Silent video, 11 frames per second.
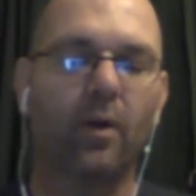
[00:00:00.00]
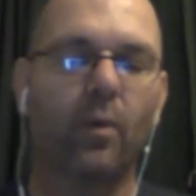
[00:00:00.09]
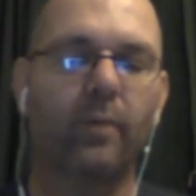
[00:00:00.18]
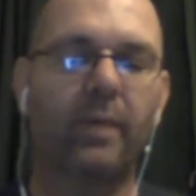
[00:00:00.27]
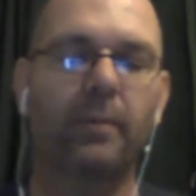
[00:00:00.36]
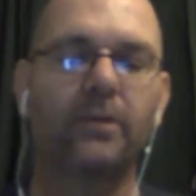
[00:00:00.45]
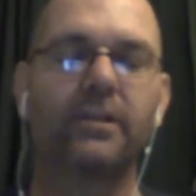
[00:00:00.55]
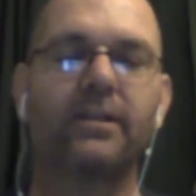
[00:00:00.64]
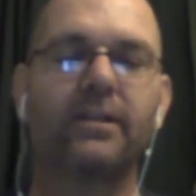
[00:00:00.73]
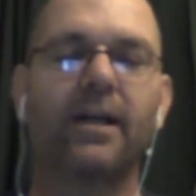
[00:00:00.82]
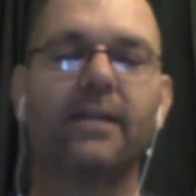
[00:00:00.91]
people
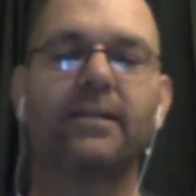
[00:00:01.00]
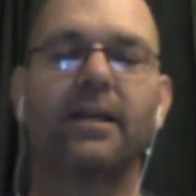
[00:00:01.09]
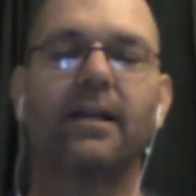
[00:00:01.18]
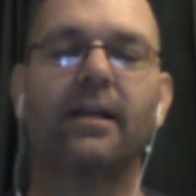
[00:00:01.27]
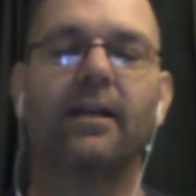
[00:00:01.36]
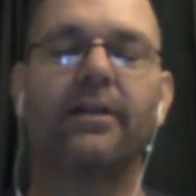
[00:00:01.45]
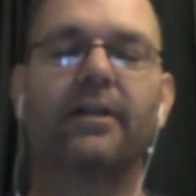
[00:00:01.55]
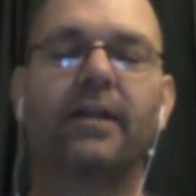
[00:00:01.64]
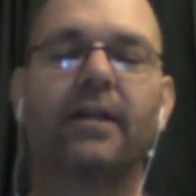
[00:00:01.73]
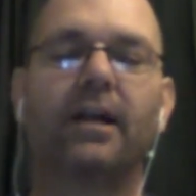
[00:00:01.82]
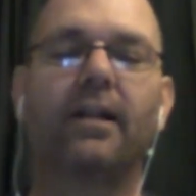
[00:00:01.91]
discuss the
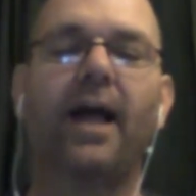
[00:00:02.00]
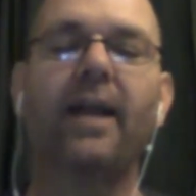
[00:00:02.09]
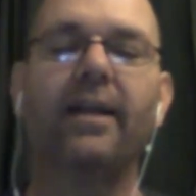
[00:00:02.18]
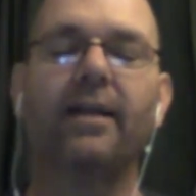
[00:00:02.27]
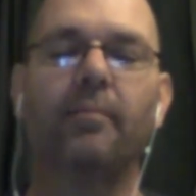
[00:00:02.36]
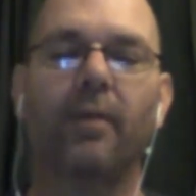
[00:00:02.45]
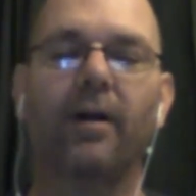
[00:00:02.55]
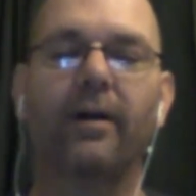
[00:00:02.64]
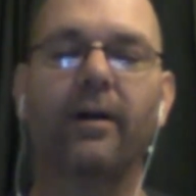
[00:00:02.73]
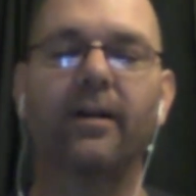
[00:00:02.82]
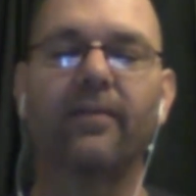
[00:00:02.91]
declining
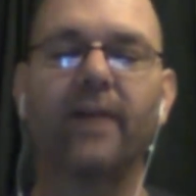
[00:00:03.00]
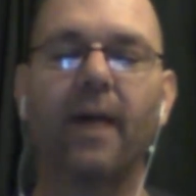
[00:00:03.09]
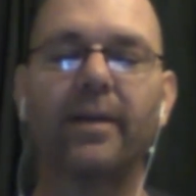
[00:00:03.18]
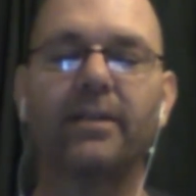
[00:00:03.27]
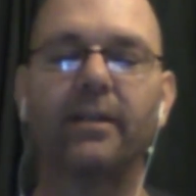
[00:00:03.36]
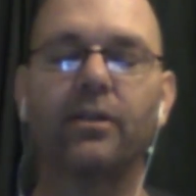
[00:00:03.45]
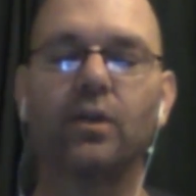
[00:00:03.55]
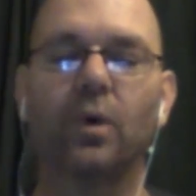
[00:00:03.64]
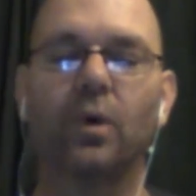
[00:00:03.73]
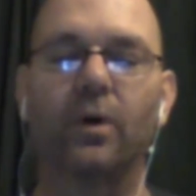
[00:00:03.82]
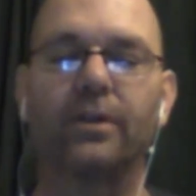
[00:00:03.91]
market of comics in
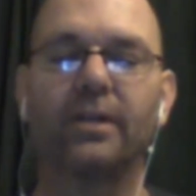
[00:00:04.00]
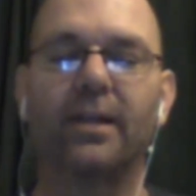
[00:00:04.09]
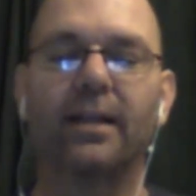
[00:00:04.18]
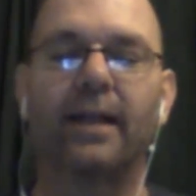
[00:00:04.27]
stores.